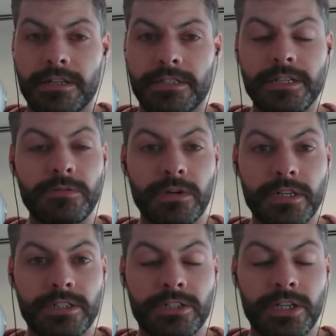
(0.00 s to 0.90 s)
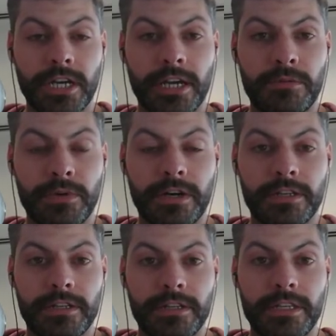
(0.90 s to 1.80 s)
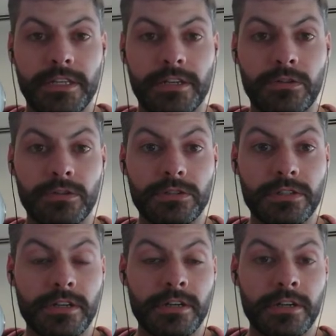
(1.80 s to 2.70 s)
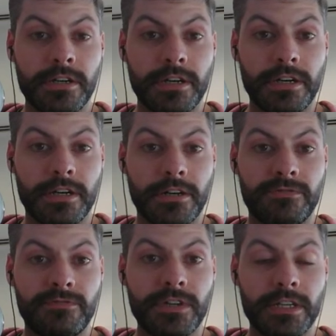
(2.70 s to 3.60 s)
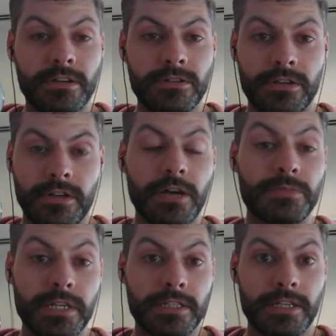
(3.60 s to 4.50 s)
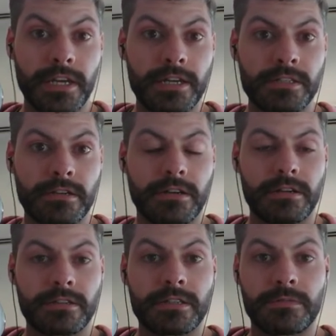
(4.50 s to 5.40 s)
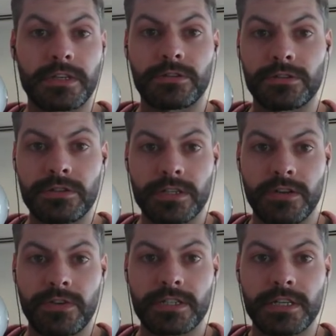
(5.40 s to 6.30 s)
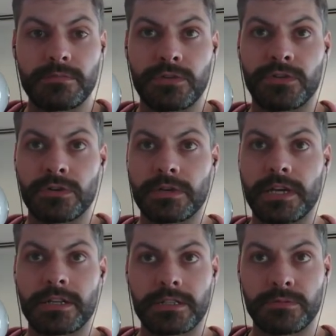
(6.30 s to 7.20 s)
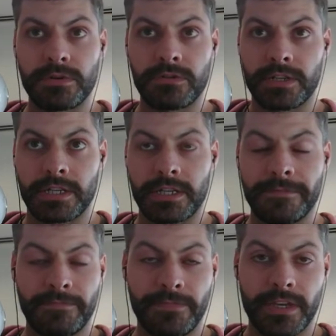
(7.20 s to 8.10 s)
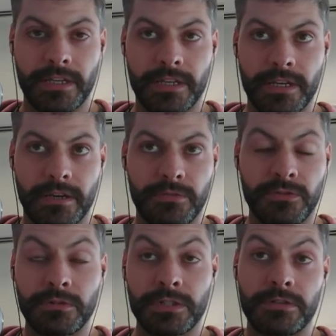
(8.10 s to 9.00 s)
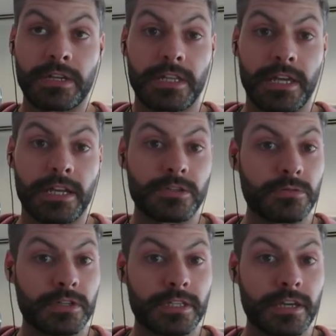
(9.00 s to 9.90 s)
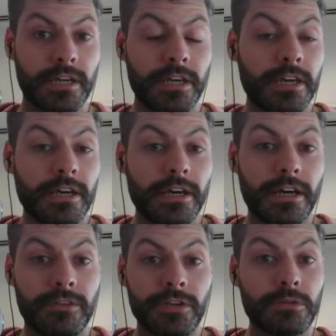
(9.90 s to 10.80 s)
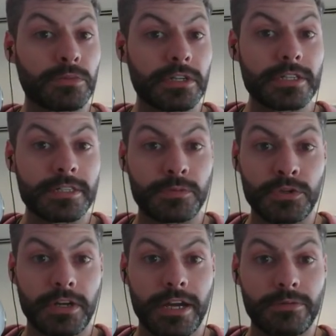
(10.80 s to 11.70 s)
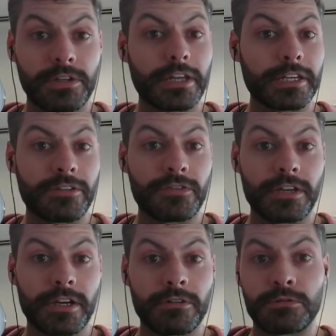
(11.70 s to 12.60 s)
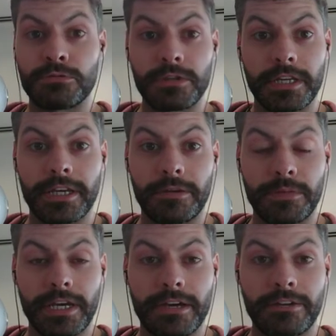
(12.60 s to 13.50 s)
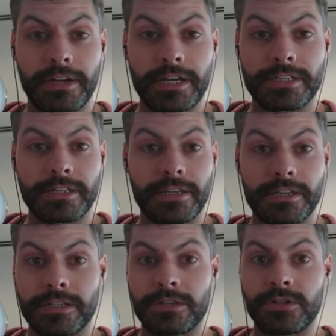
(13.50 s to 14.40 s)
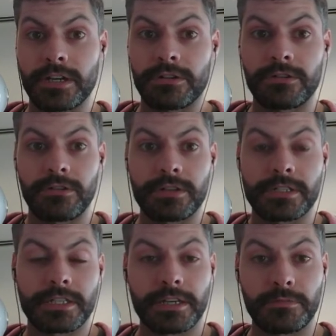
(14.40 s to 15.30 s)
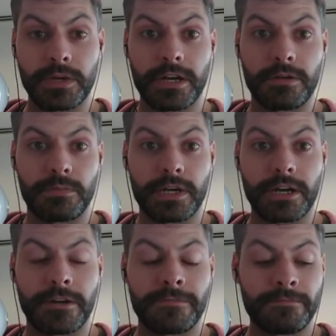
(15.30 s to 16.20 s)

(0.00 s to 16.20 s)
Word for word: Did want to check up on the older videos or updates, I guess, on some of the older stuff I did before we get into Prothena. And before we do any of that, I just want to say if you could please subscribe or like the video, it would really help me out as I try to grow this thing bigger and bigger.